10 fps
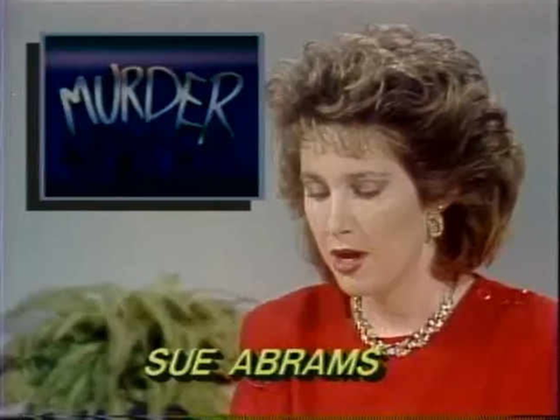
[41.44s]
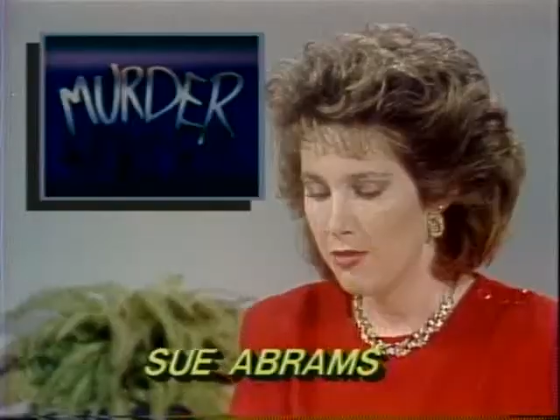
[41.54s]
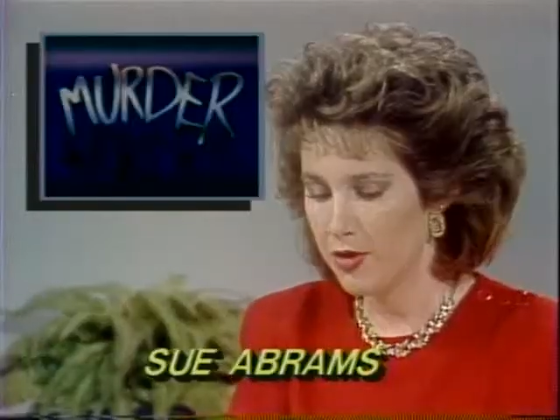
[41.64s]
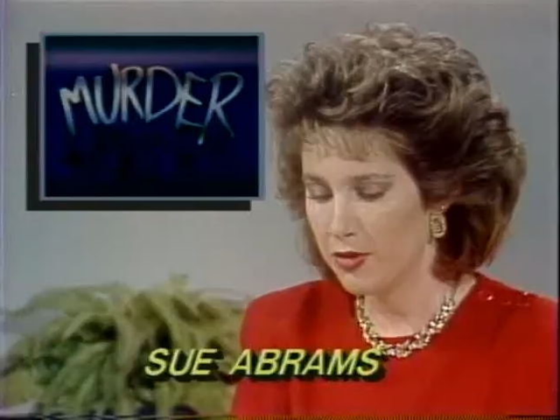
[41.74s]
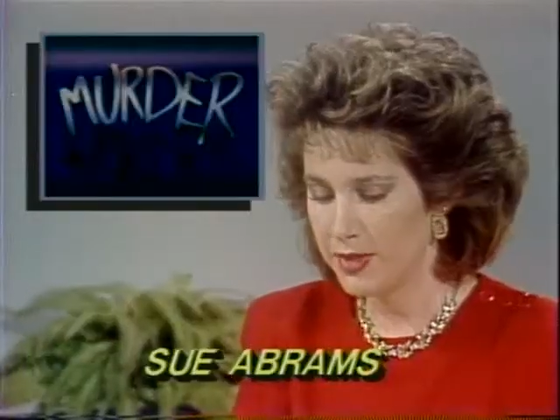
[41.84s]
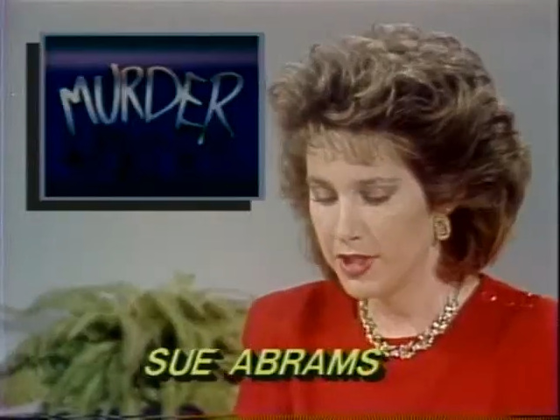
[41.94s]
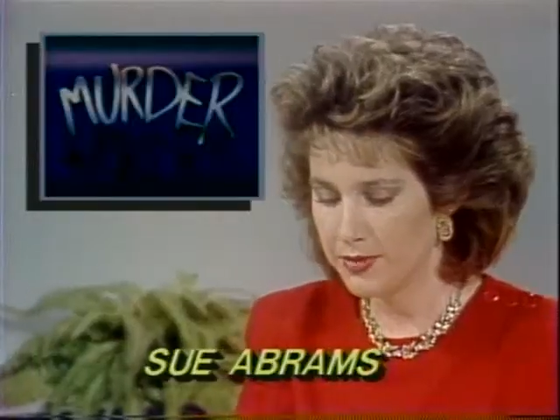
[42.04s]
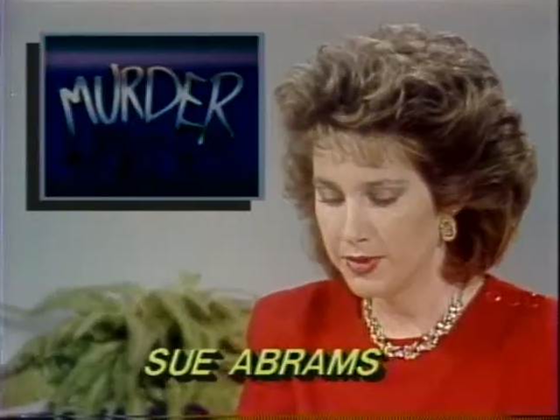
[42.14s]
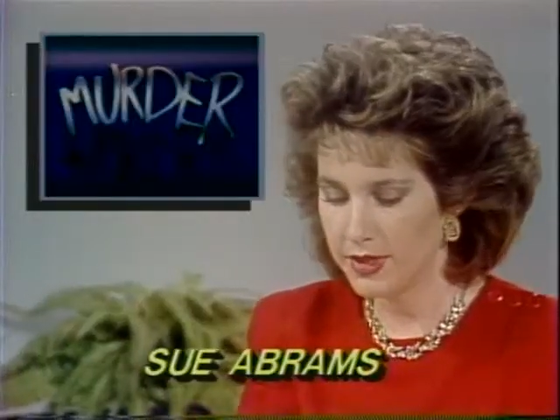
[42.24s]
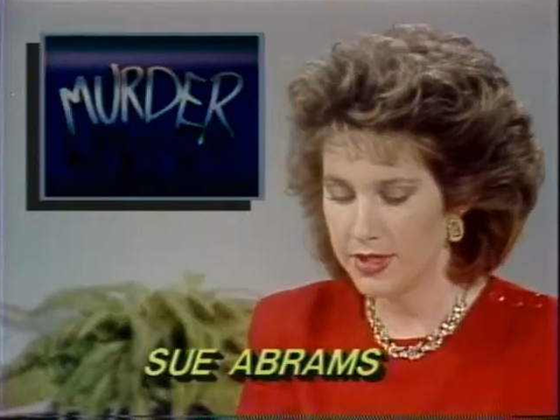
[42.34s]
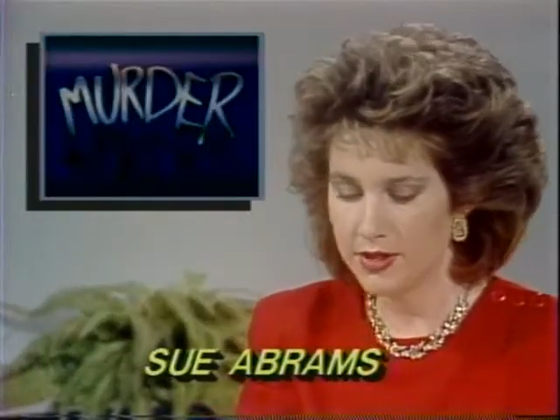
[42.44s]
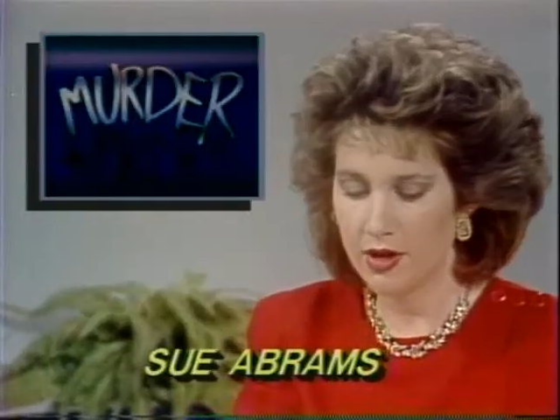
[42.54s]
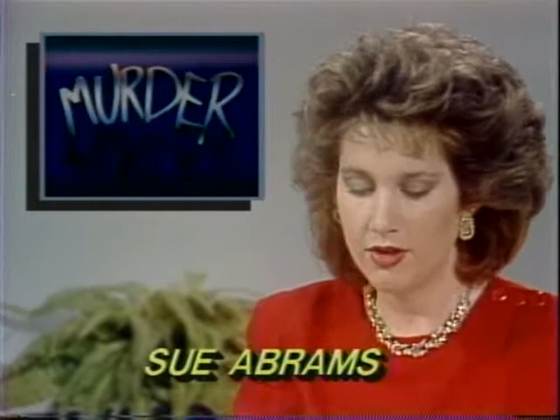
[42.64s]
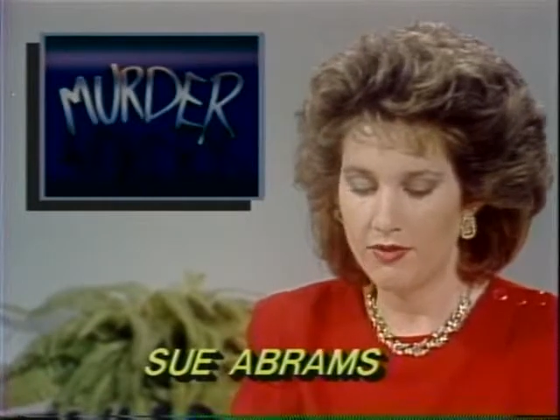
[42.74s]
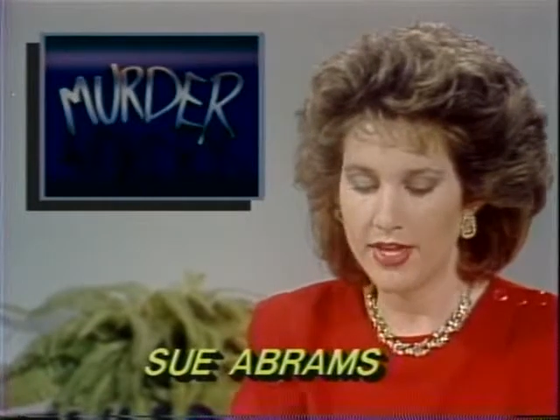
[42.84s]
Myrtle Beach police
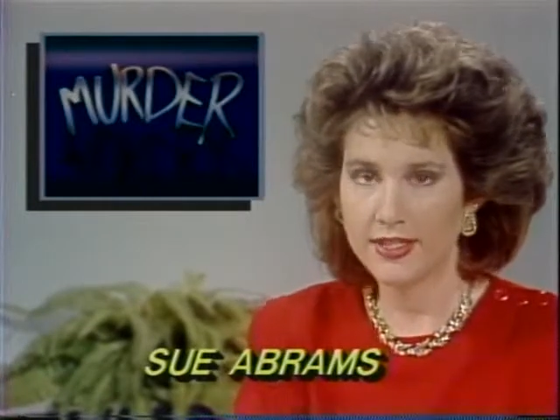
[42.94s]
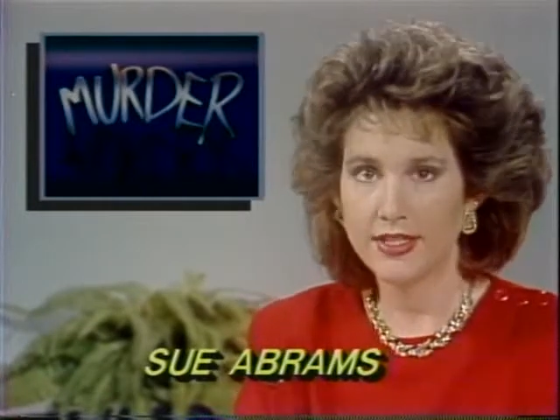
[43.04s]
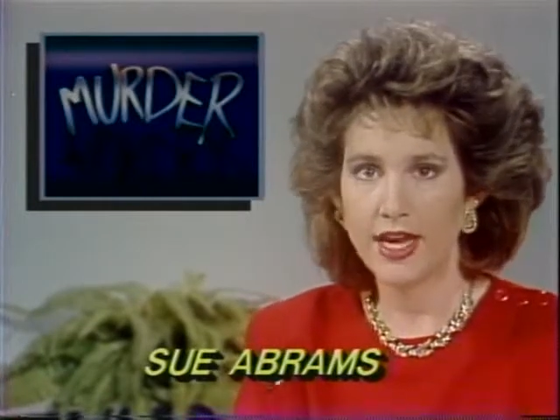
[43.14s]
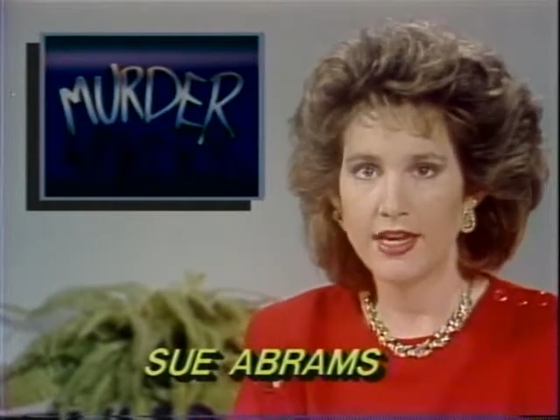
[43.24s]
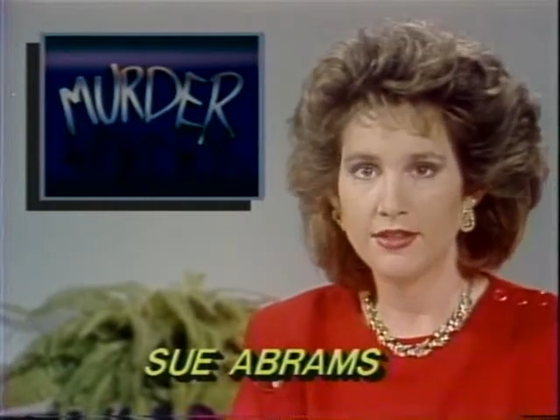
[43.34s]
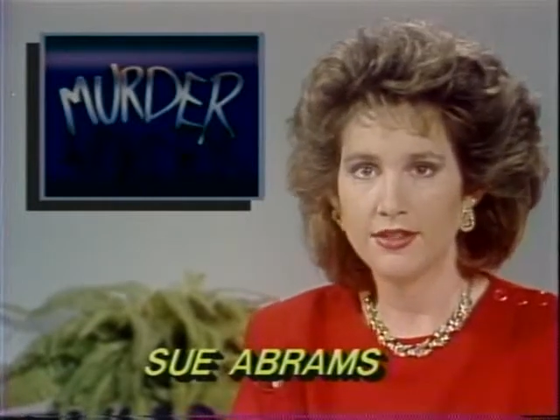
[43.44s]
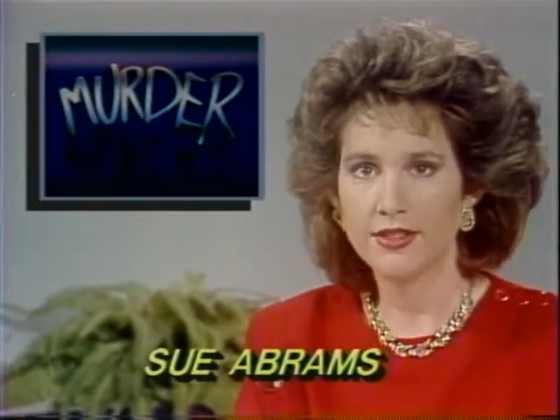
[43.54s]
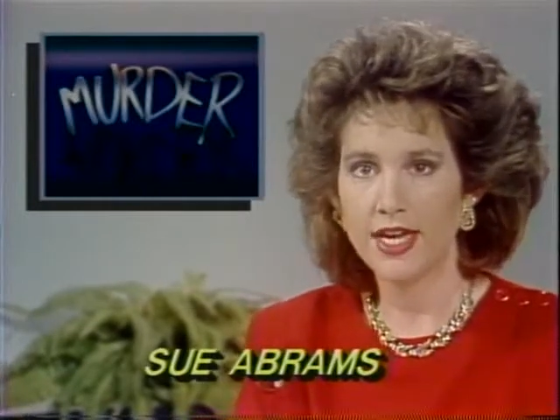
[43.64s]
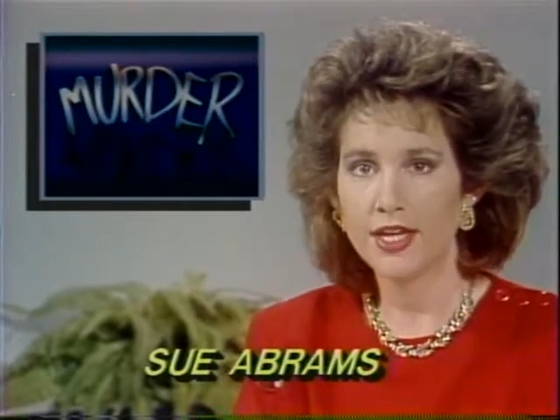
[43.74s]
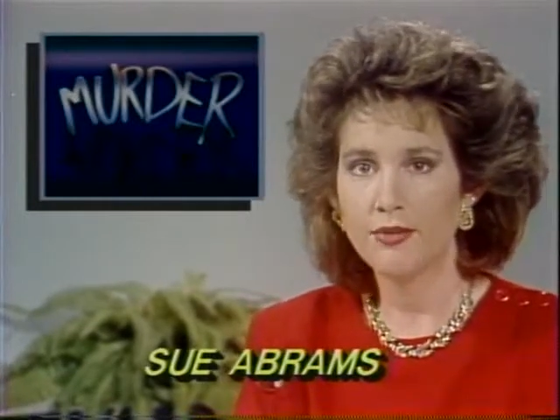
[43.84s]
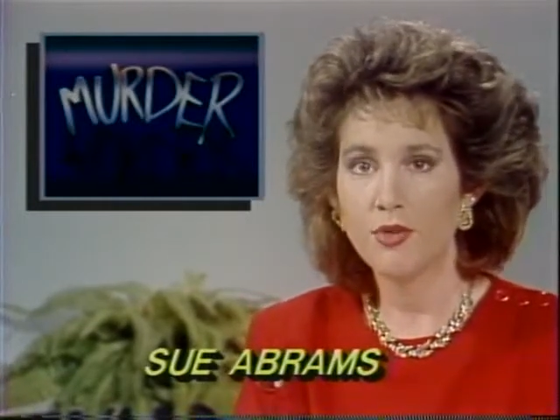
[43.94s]
are investigating the second